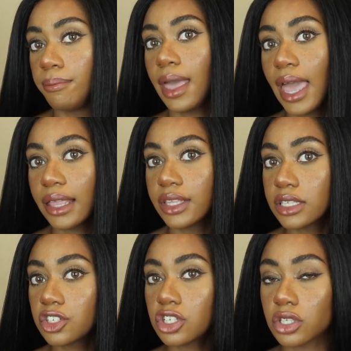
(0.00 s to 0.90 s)
Man,
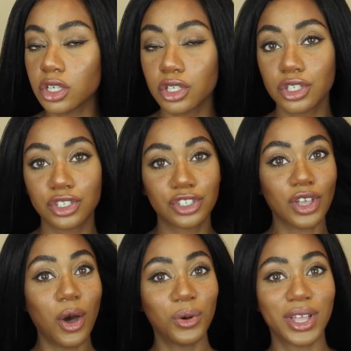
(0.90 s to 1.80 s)
this just looks
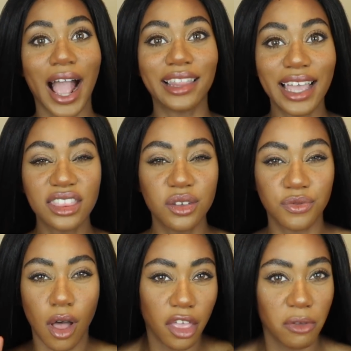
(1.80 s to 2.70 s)
so good. I like the
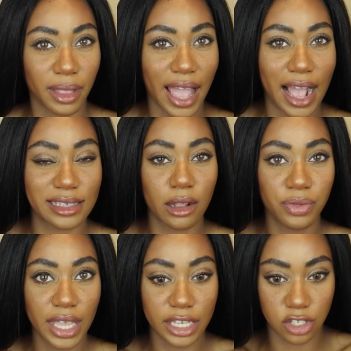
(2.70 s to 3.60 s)
volume that it has. I
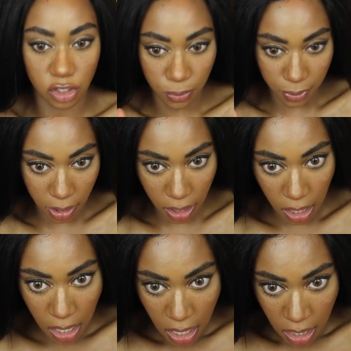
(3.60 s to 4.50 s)
don't think it's
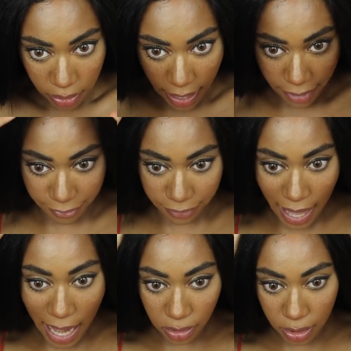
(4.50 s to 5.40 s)
super like
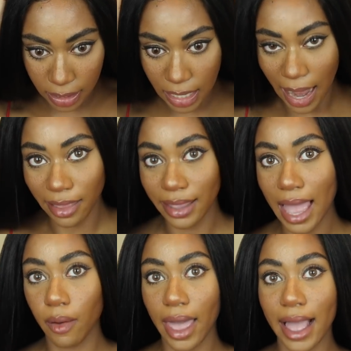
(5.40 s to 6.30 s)
flat looking. I like
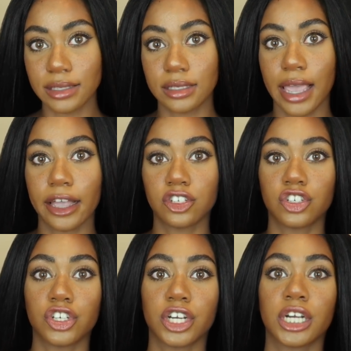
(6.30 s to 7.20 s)
how it has
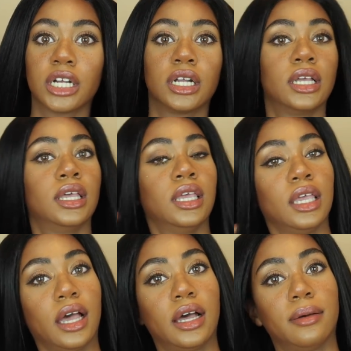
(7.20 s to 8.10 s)
texture
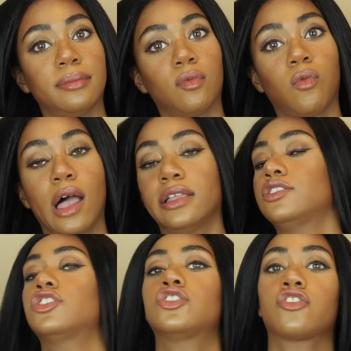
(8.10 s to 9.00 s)
um, while
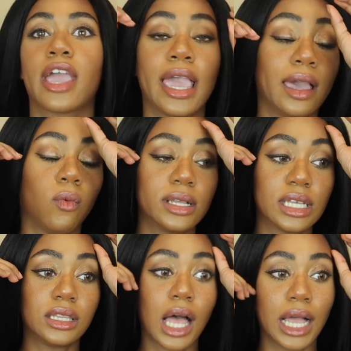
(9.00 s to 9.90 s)
it's straight. It
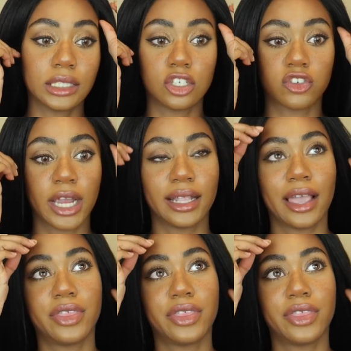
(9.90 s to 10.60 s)
was a lot to straighten it.